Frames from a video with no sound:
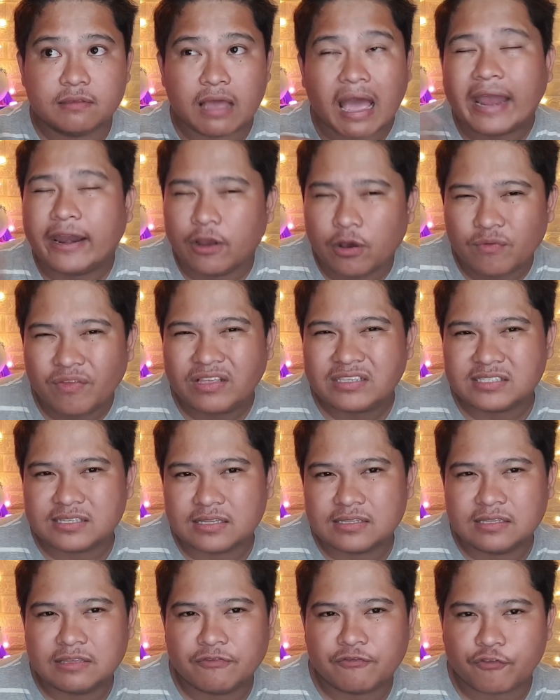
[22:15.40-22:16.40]
I know there's
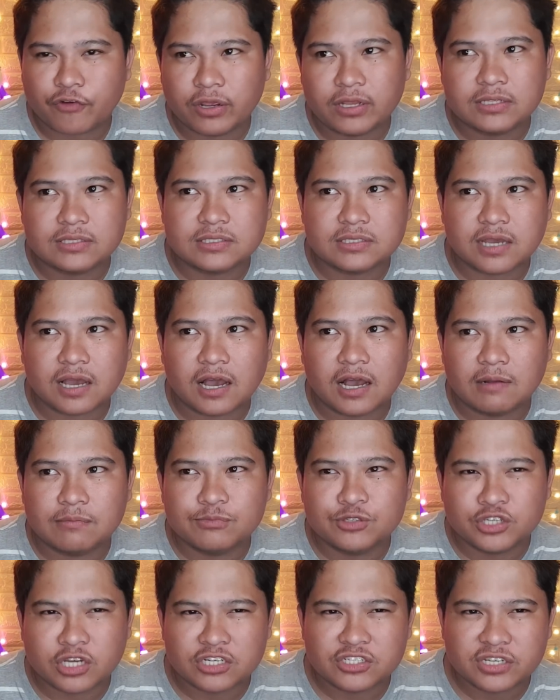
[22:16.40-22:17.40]
different
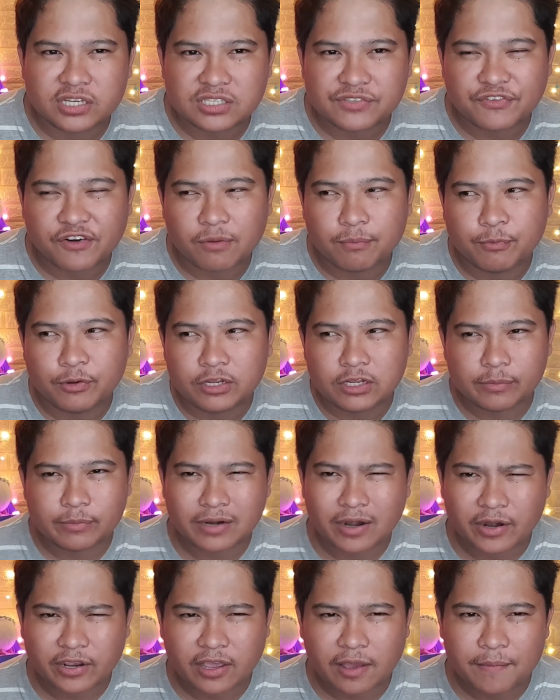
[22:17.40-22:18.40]
judges from
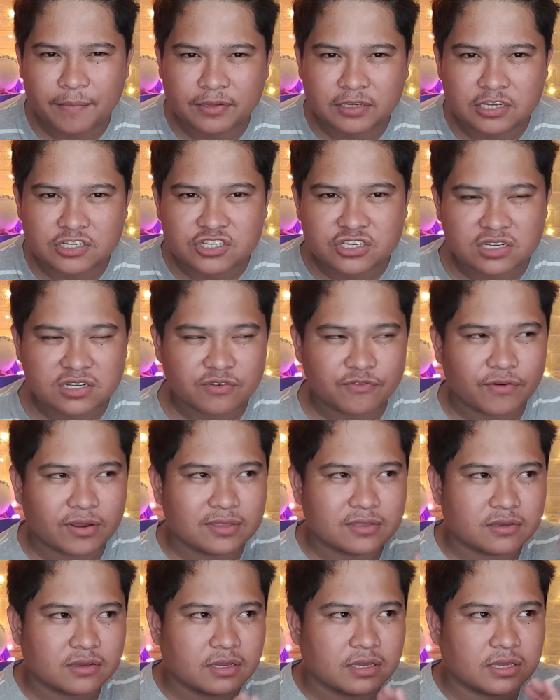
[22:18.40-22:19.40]
preliminary competition
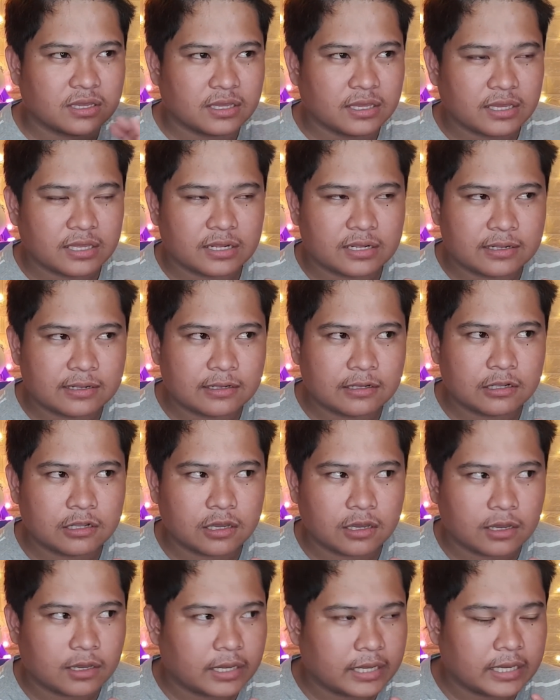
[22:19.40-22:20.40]
rather
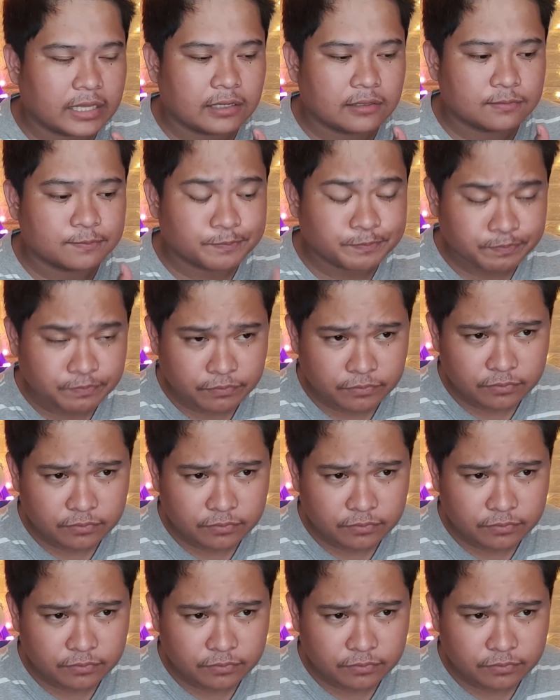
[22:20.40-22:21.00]
in